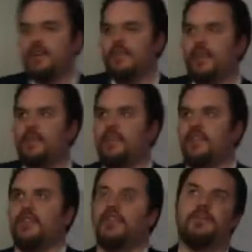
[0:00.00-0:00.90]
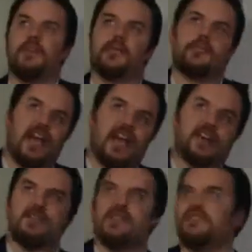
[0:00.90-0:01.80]
So, I mean, you know, you can pick up
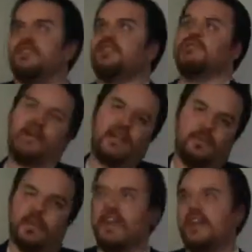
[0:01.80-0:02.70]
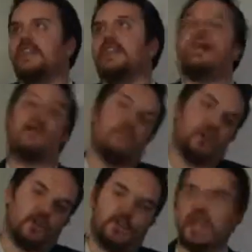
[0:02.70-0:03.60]
cash registers, potted plants,
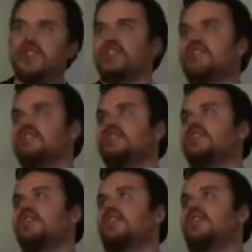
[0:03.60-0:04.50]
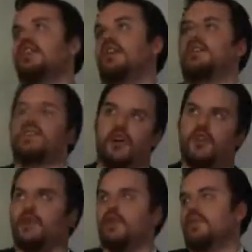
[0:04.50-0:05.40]
park benches,
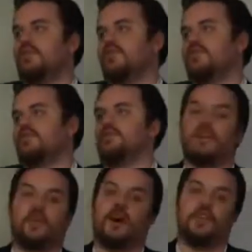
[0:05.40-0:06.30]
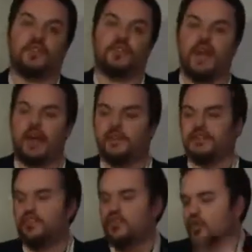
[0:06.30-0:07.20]
lawnmowers, you know, other crap,
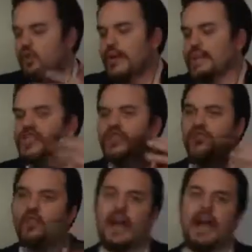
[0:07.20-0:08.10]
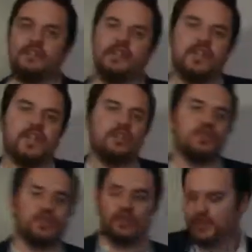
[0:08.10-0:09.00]
just crazy crap that you can
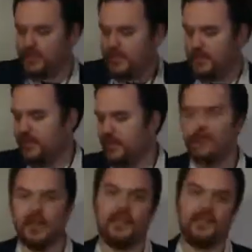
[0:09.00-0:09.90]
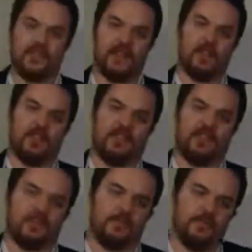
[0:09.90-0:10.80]
use to fight up the zombies.